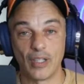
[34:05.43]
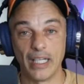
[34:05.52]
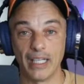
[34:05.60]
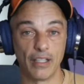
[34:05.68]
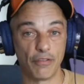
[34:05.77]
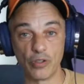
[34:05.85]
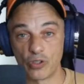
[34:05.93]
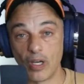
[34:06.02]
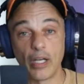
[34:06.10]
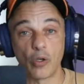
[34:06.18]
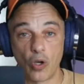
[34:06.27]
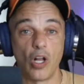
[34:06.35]
And if you
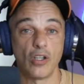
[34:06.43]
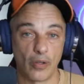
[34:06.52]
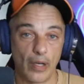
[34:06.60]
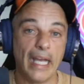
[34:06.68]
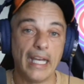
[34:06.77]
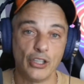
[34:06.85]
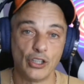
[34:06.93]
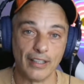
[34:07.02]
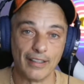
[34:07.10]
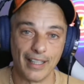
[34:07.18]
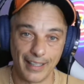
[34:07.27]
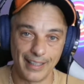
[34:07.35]
try to call your
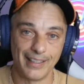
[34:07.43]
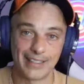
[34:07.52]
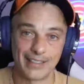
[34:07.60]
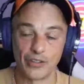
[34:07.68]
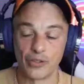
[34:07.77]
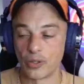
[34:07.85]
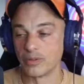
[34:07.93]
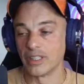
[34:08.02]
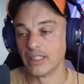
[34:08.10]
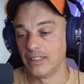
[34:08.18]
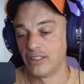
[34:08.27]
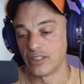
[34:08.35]
agent under that circumstance,
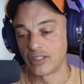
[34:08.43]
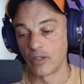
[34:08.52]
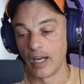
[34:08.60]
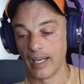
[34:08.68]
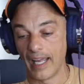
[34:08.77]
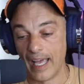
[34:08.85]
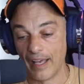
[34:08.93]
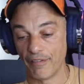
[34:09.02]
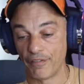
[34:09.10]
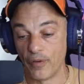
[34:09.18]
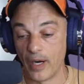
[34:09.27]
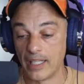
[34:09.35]
he's just gonna
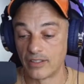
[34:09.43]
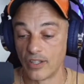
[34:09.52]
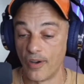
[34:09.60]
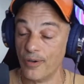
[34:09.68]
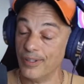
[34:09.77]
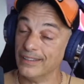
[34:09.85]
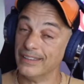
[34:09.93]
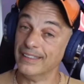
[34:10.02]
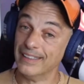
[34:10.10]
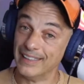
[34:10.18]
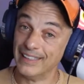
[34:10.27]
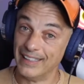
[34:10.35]
laugh, right? So
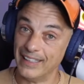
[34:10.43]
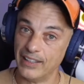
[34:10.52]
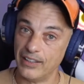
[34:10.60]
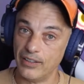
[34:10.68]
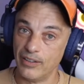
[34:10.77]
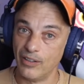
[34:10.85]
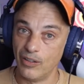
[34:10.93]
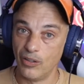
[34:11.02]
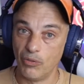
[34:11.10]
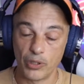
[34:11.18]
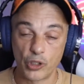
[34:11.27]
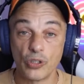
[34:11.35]

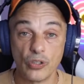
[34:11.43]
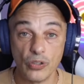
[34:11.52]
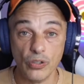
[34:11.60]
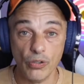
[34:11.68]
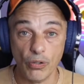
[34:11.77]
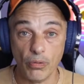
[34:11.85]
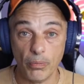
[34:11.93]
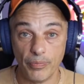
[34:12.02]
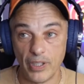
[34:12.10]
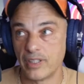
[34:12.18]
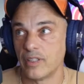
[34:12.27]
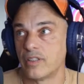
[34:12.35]
what should you do?
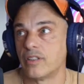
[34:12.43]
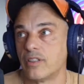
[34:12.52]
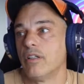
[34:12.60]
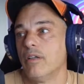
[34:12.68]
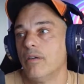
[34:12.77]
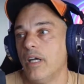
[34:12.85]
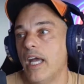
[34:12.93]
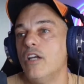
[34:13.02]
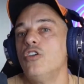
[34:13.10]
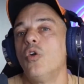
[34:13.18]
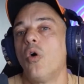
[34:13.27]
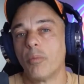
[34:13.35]
This is
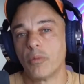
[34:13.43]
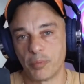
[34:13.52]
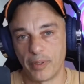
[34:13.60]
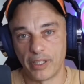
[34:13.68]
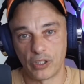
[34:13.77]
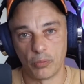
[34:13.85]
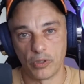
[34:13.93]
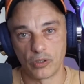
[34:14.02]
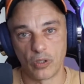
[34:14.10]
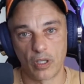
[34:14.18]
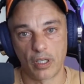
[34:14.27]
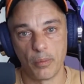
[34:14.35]
enormous pressure
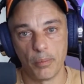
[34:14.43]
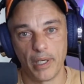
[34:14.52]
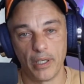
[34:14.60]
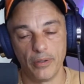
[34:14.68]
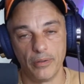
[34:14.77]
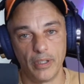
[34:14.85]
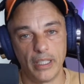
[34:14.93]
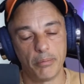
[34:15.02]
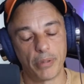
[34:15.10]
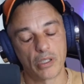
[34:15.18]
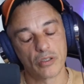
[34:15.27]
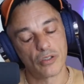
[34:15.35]
we're talking about,
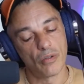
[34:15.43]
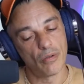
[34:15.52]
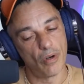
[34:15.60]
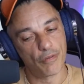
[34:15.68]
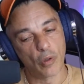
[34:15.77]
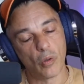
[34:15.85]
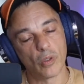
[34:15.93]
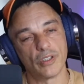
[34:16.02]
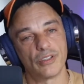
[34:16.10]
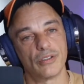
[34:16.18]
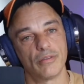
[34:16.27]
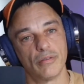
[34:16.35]
right? Because you, of
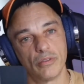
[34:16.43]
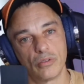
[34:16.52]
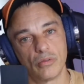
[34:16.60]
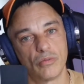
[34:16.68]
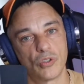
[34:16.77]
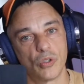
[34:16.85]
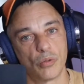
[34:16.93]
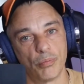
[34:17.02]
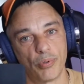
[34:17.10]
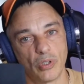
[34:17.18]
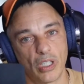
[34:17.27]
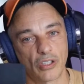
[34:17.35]
course, certain
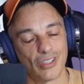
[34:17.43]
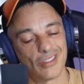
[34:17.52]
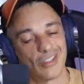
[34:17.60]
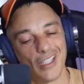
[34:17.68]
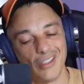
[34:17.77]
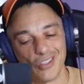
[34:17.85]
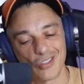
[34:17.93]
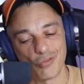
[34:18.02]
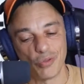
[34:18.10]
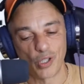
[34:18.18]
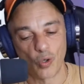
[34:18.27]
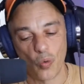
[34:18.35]
productions, they just
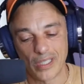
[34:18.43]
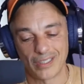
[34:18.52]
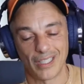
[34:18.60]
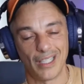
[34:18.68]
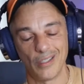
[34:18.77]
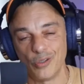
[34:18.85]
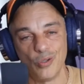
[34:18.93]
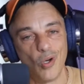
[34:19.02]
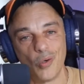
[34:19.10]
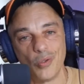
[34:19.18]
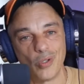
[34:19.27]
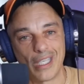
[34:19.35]
request that, and you
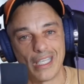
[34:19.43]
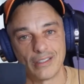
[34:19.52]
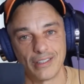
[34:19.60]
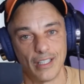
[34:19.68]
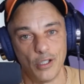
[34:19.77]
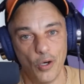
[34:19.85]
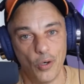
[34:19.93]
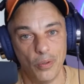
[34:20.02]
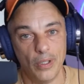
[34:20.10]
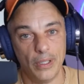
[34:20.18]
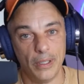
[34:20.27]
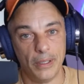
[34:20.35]
know you can't say no,
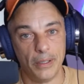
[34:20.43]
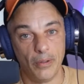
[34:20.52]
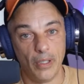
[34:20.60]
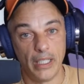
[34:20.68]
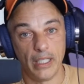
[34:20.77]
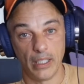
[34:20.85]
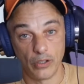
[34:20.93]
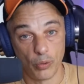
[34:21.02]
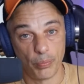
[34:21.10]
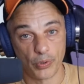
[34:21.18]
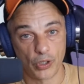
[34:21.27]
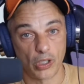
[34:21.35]
right? And you're
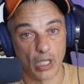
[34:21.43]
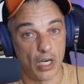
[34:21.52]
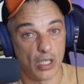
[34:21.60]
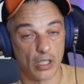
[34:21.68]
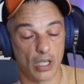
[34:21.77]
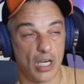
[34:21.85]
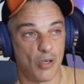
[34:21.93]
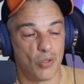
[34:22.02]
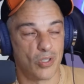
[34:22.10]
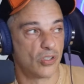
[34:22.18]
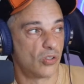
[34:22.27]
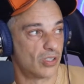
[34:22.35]
pushing hard
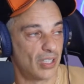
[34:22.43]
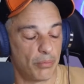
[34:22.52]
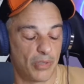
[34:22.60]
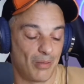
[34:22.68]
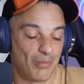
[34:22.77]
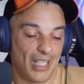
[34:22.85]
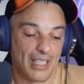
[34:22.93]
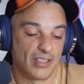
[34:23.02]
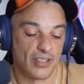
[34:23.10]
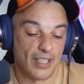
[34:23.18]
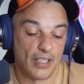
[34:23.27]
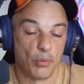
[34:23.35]
hours or sometimes
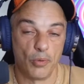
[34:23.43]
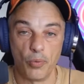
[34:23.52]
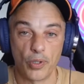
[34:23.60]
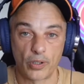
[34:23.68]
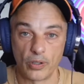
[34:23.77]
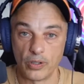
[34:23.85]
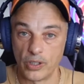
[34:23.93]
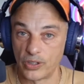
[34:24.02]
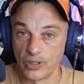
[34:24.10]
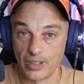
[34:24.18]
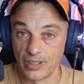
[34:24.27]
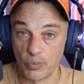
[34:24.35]
unsustainable work
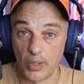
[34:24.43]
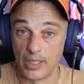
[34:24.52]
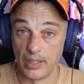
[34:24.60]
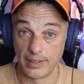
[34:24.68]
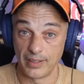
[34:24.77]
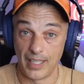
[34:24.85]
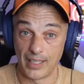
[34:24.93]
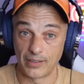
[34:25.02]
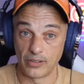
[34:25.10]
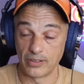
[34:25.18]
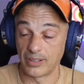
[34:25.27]
conditions as well as an actor.